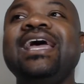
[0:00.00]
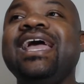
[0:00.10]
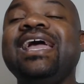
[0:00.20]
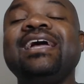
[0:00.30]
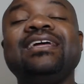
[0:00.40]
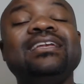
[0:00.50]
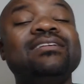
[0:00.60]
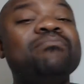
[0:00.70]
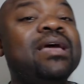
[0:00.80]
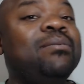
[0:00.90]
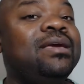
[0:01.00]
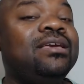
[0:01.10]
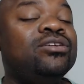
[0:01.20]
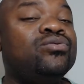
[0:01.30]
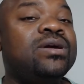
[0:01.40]
and maybe
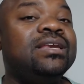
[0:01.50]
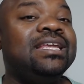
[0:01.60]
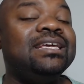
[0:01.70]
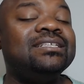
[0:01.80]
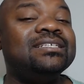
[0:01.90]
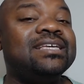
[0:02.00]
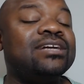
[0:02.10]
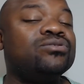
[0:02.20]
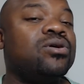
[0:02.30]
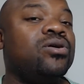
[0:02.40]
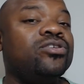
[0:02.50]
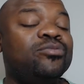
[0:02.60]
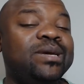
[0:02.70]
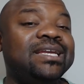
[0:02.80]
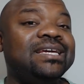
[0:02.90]
you need to schedule all your
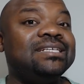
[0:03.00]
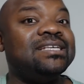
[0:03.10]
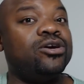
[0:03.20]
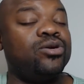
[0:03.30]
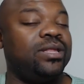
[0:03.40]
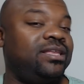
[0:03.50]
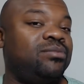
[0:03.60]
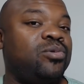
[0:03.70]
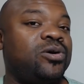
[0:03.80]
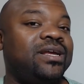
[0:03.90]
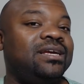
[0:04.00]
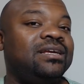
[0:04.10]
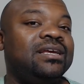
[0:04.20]
meetings early in the morning.